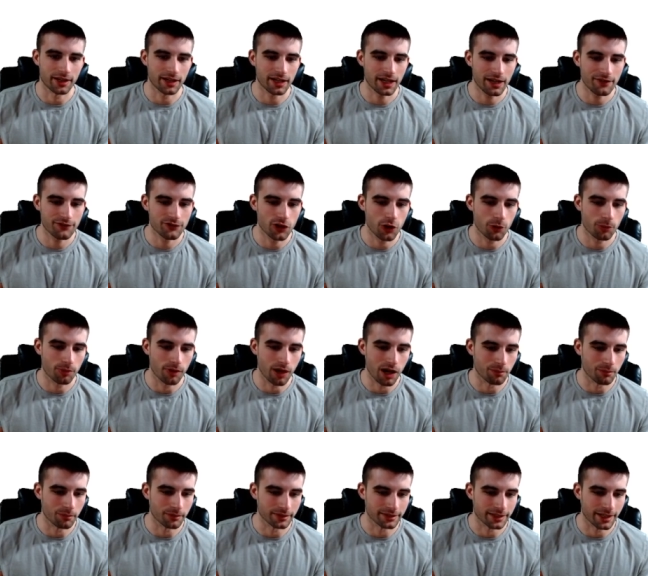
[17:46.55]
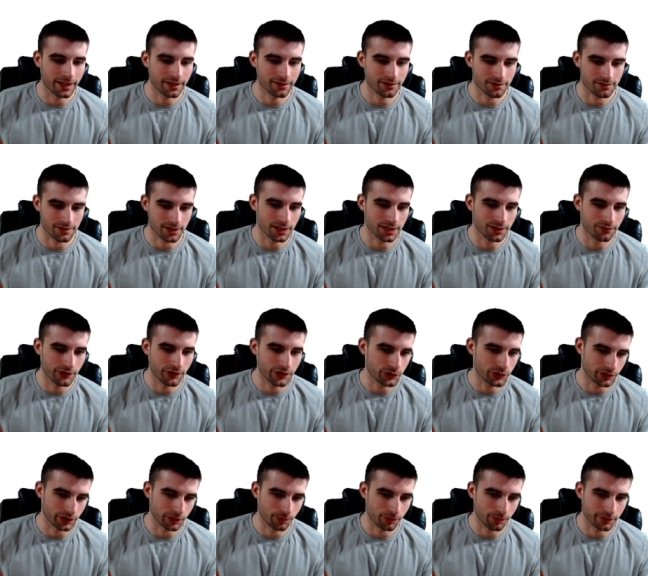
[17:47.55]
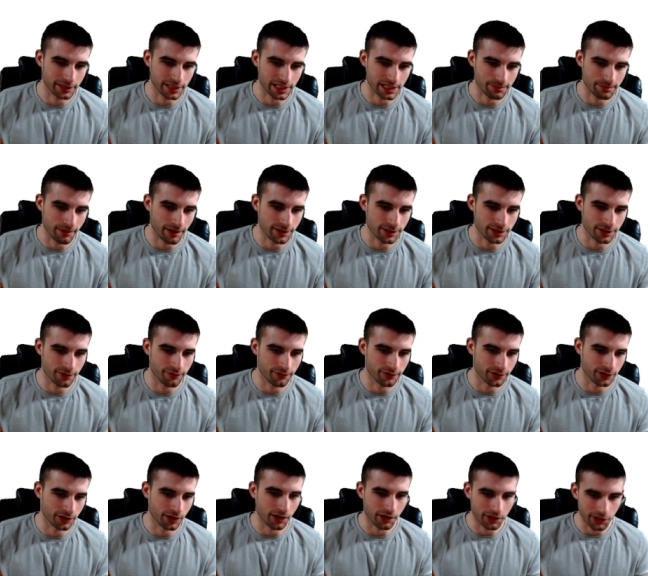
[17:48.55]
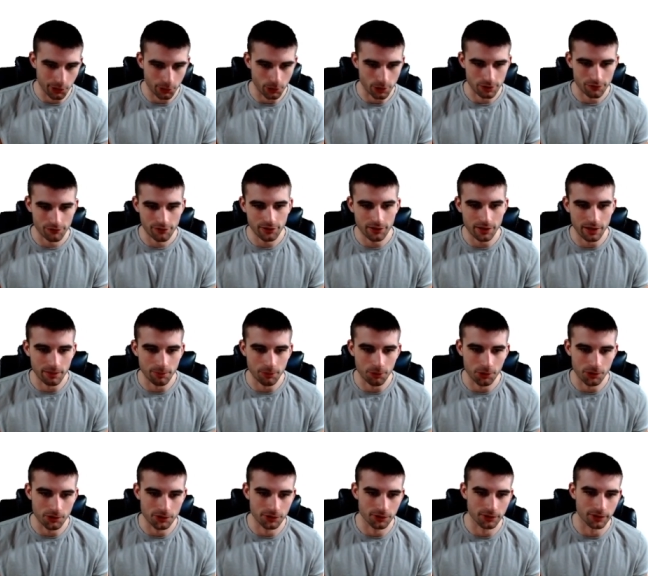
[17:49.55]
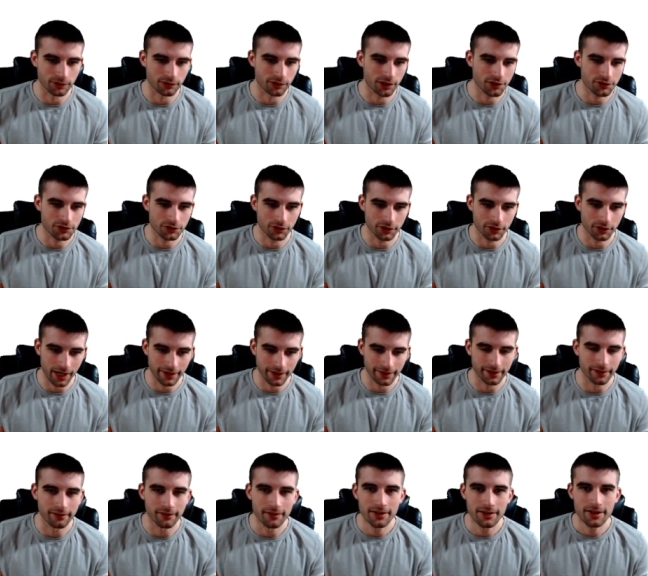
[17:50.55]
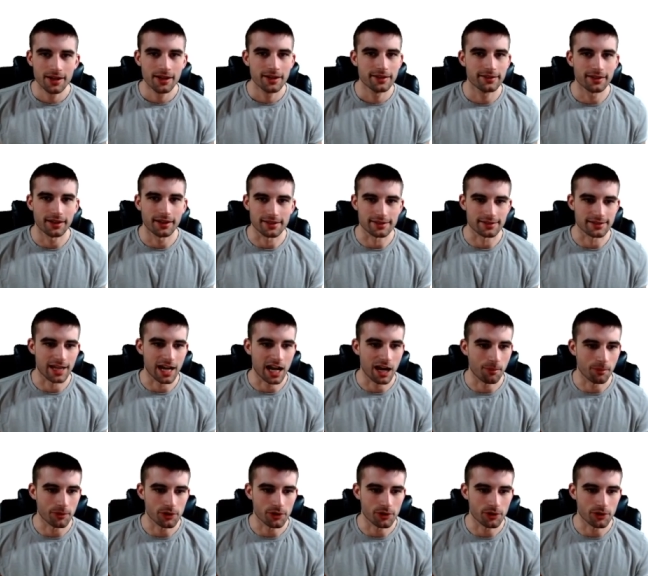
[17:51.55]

I have no problem with that. It's just individually they're pretty expensive and they're not in Coors Field anymore, so the luster kind of dies down.